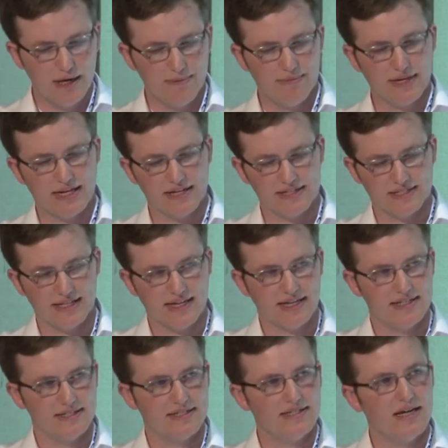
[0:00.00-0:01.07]
because they
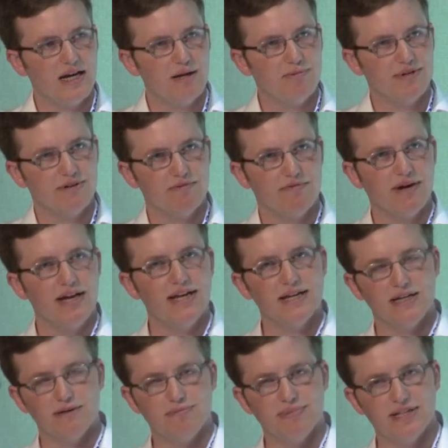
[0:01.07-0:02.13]
can stop and wait
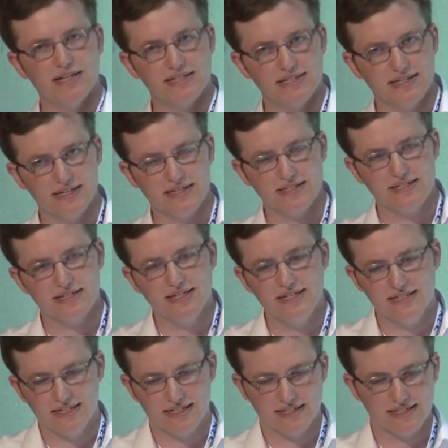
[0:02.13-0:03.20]
in a place that's
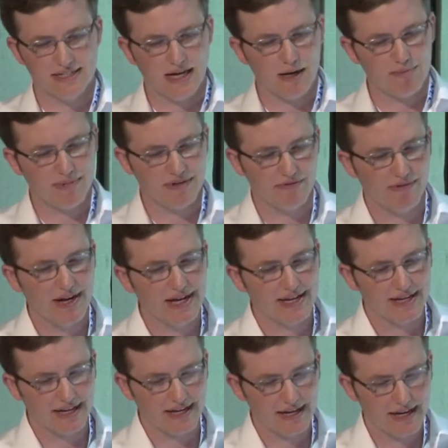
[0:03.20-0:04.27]
easy to stop and wait
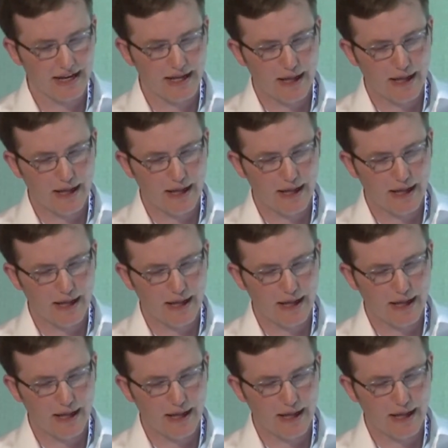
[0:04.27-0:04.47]
in.